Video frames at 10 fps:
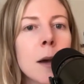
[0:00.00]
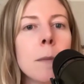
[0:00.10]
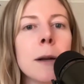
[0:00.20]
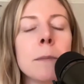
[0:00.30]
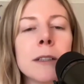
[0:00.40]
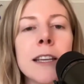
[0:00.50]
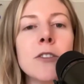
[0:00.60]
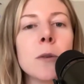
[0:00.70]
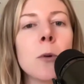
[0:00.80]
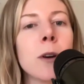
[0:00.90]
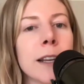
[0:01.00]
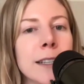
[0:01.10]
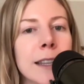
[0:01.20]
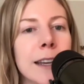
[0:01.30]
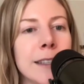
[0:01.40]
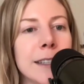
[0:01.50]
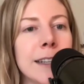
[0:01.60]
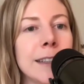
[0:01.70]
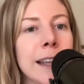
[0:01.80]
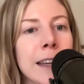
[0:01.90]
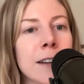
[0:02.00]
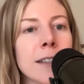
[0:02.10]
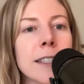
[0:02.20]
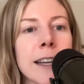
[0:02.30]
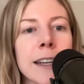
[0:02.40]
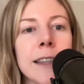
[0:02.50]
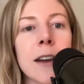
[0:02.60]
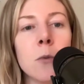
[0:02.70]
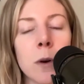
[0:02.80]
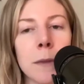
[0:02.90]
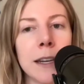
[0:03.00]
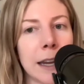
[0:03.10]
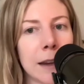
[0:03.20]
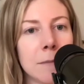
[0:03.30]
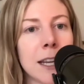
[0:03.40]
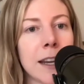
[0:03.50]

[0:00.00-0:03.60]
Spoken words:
but a police report into the incident later stated that a woman